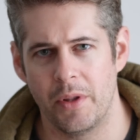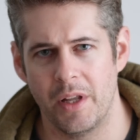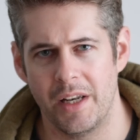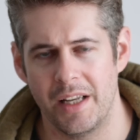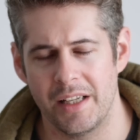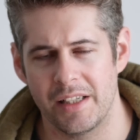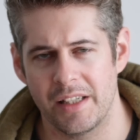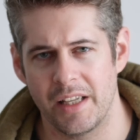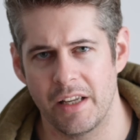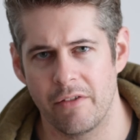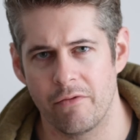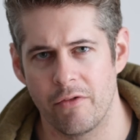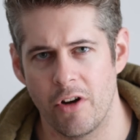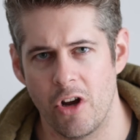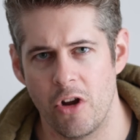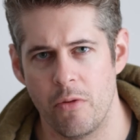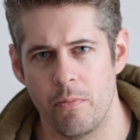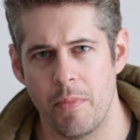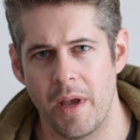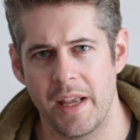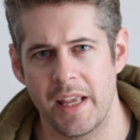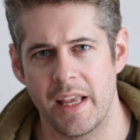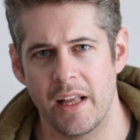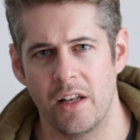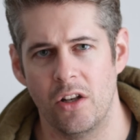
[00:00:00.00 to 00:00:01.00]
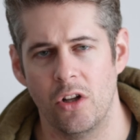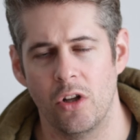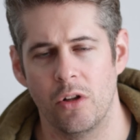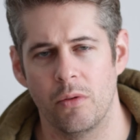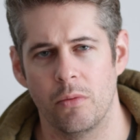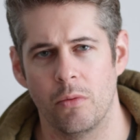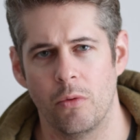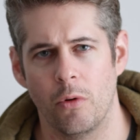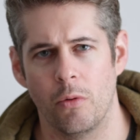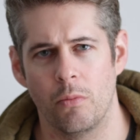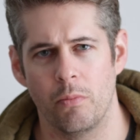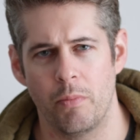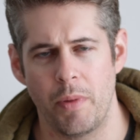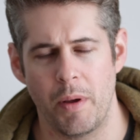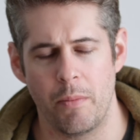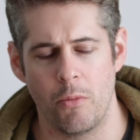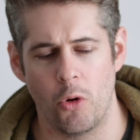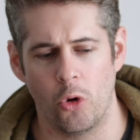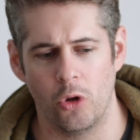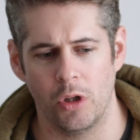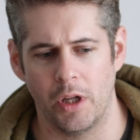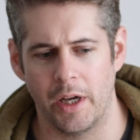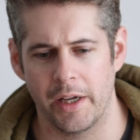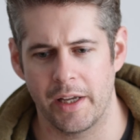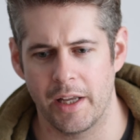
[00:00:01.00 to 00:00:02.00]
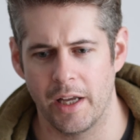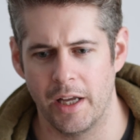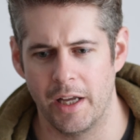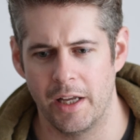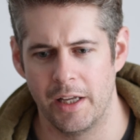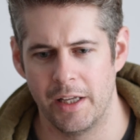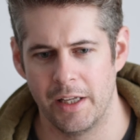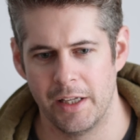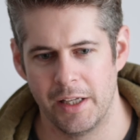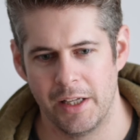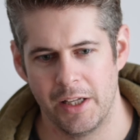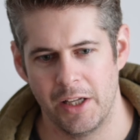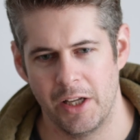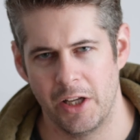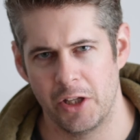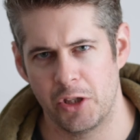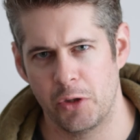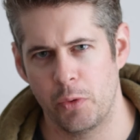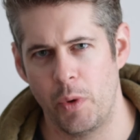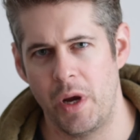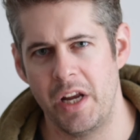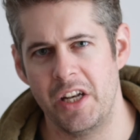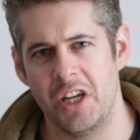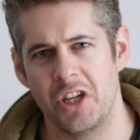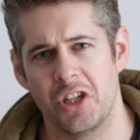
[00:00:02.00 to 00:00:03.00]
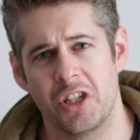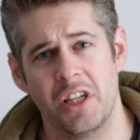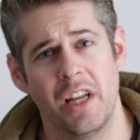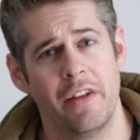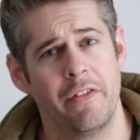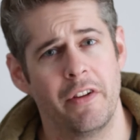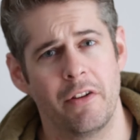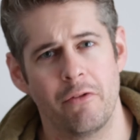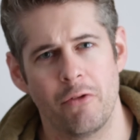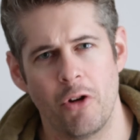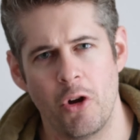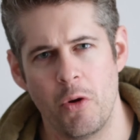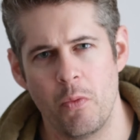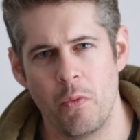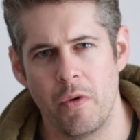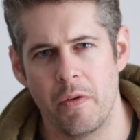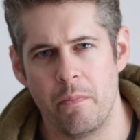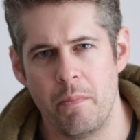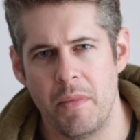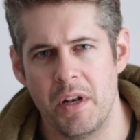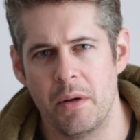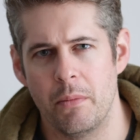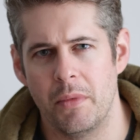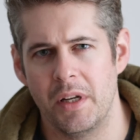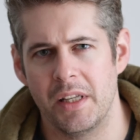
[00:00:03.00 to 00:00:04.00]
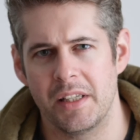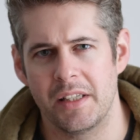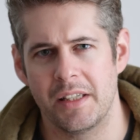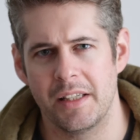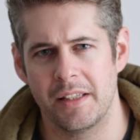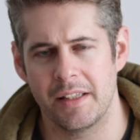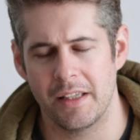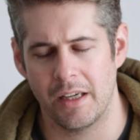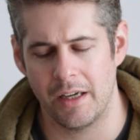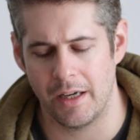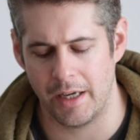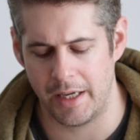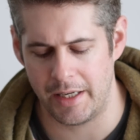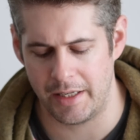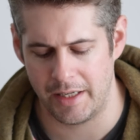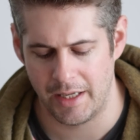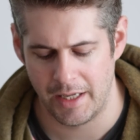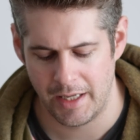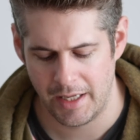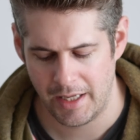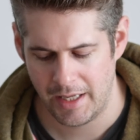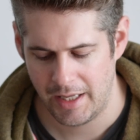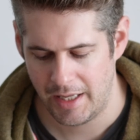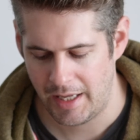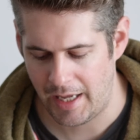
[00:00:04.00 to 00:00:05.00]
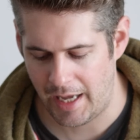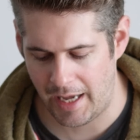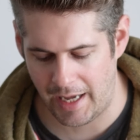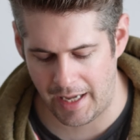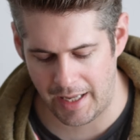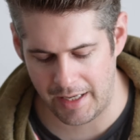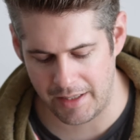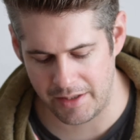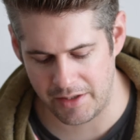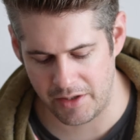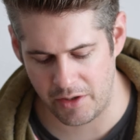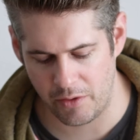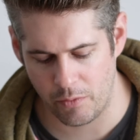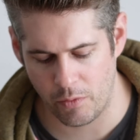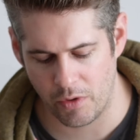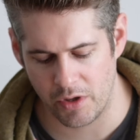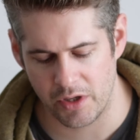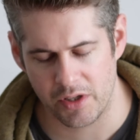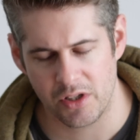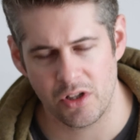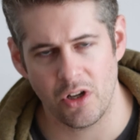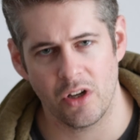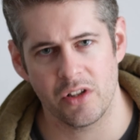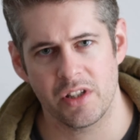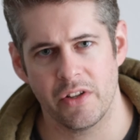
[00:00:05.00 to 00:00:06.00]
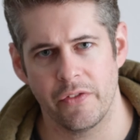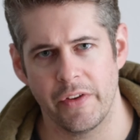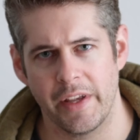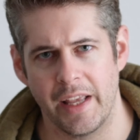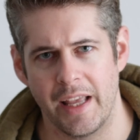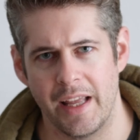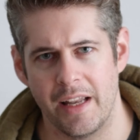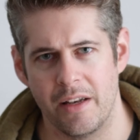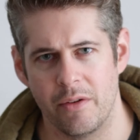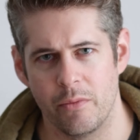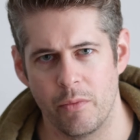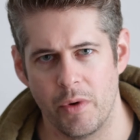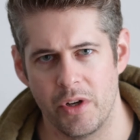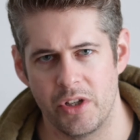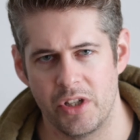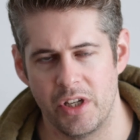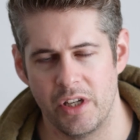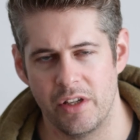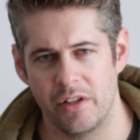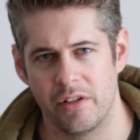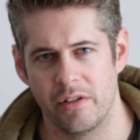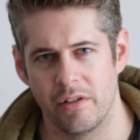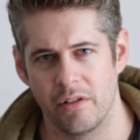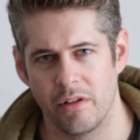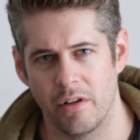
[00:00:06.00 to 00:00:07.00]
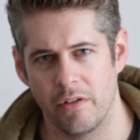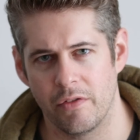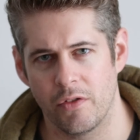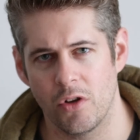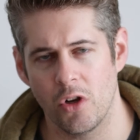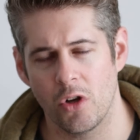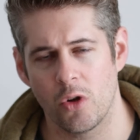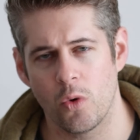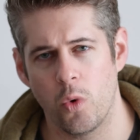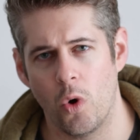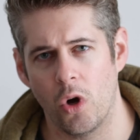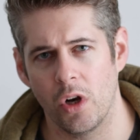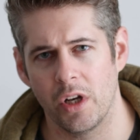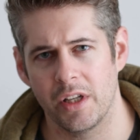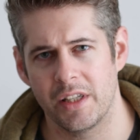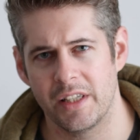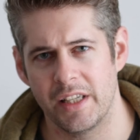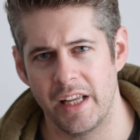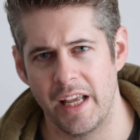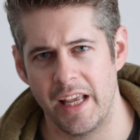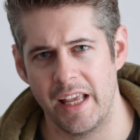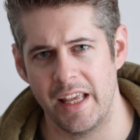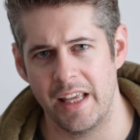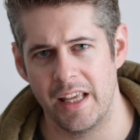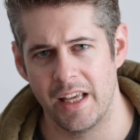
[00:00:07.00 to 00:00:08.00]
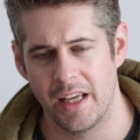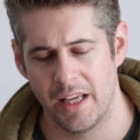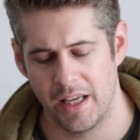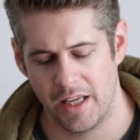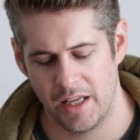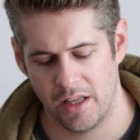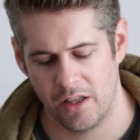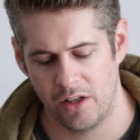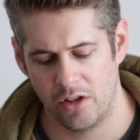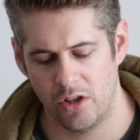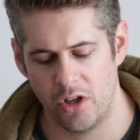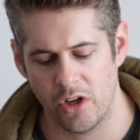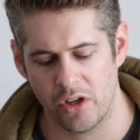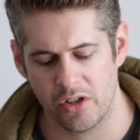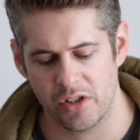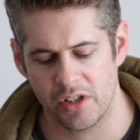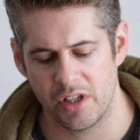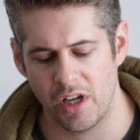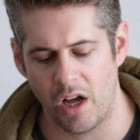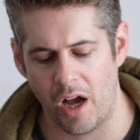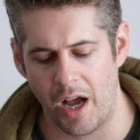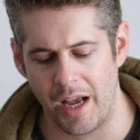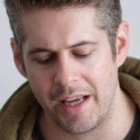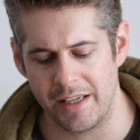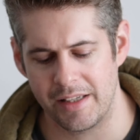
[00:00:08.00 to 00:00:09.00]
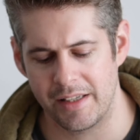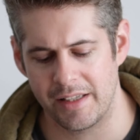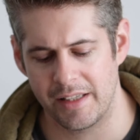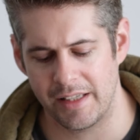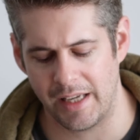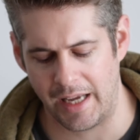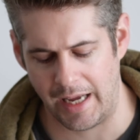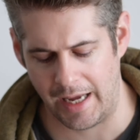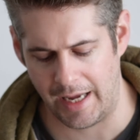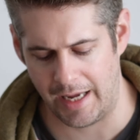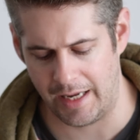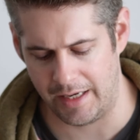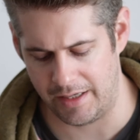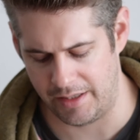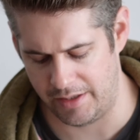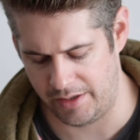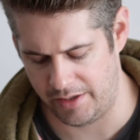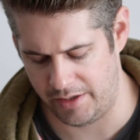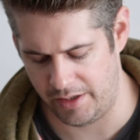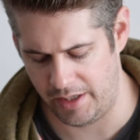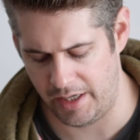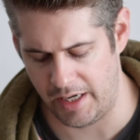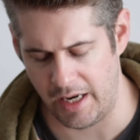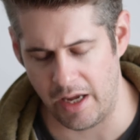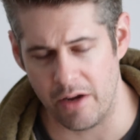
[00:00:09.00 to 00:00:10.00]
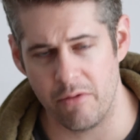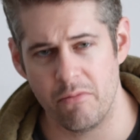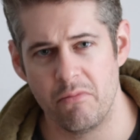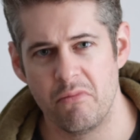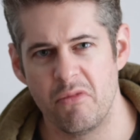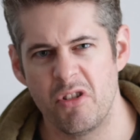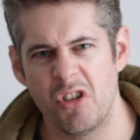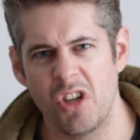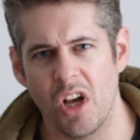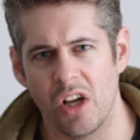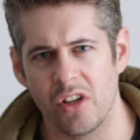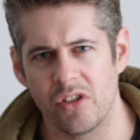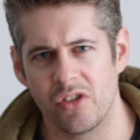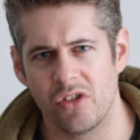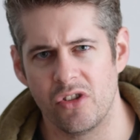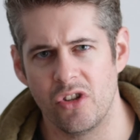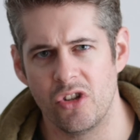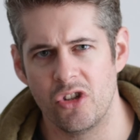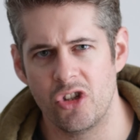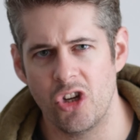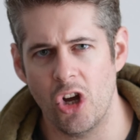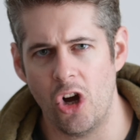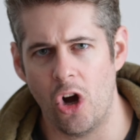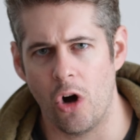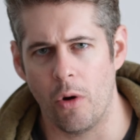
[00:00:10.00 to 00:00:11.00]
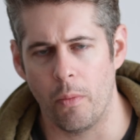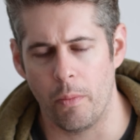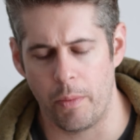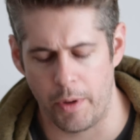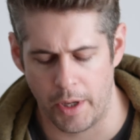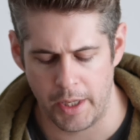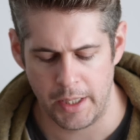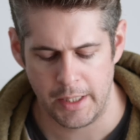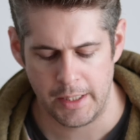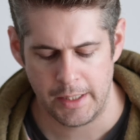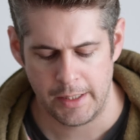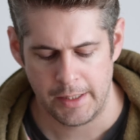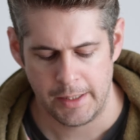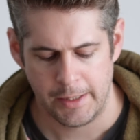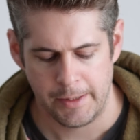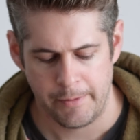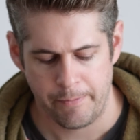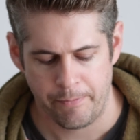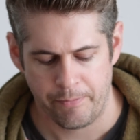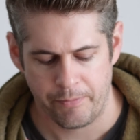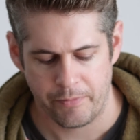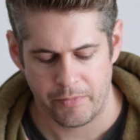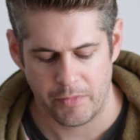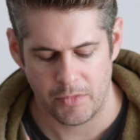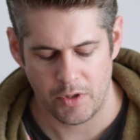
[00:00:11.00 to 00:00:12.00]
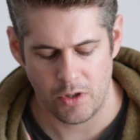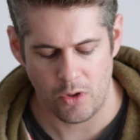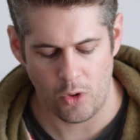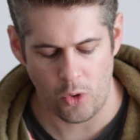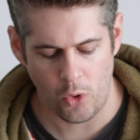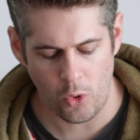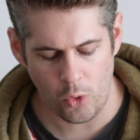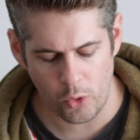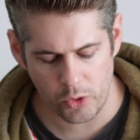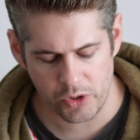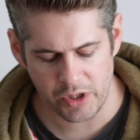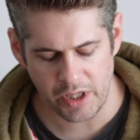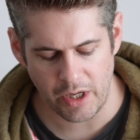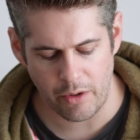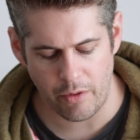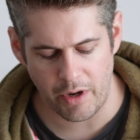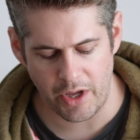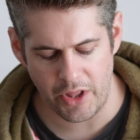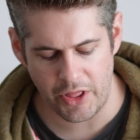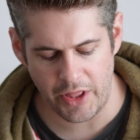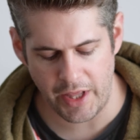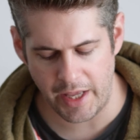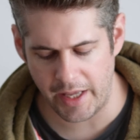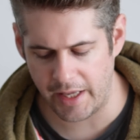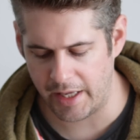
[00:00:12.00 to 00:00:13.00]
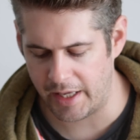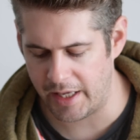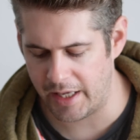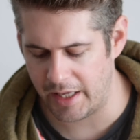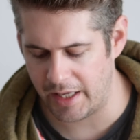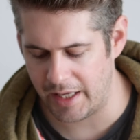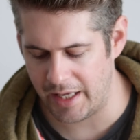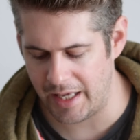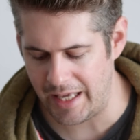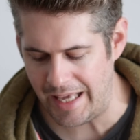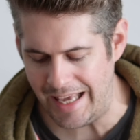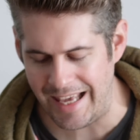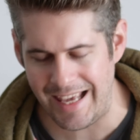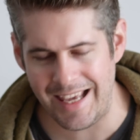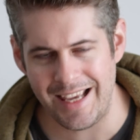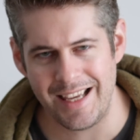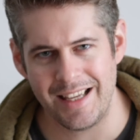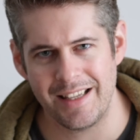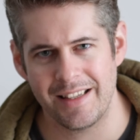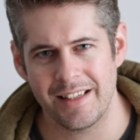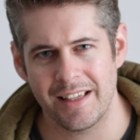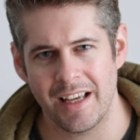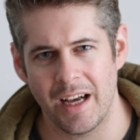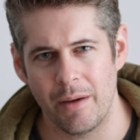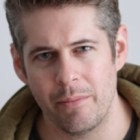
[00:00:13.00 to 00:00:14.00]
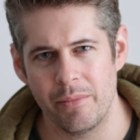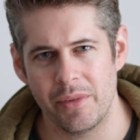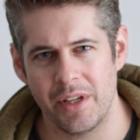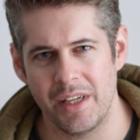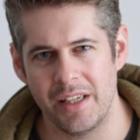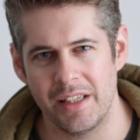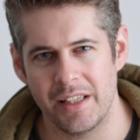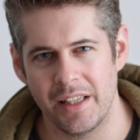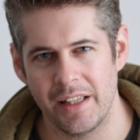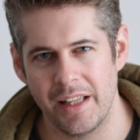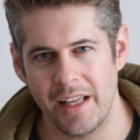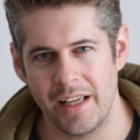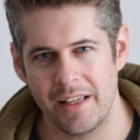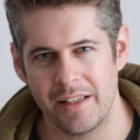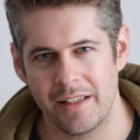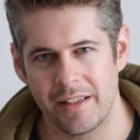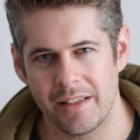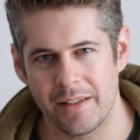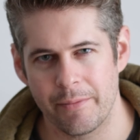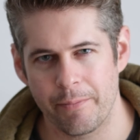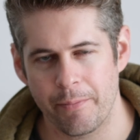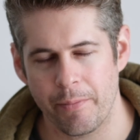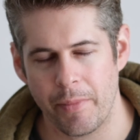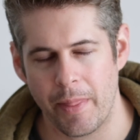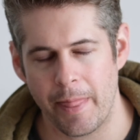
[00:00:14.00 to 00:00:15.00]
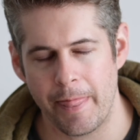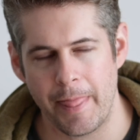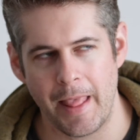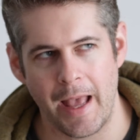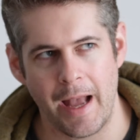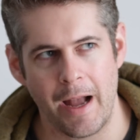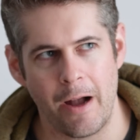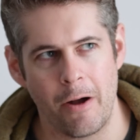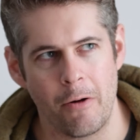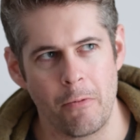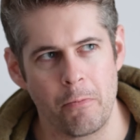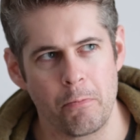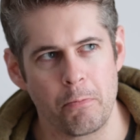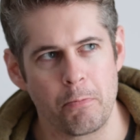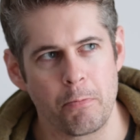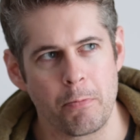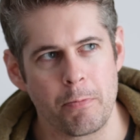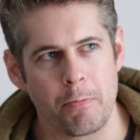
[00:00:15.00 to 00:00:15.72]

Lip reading: the listening room, make it look a bit more like a Swedish living room with minimalist design, and you want to slot something in which is of good quality, looks nice, and you know, does the job. Also, I think ease comes into this. Now,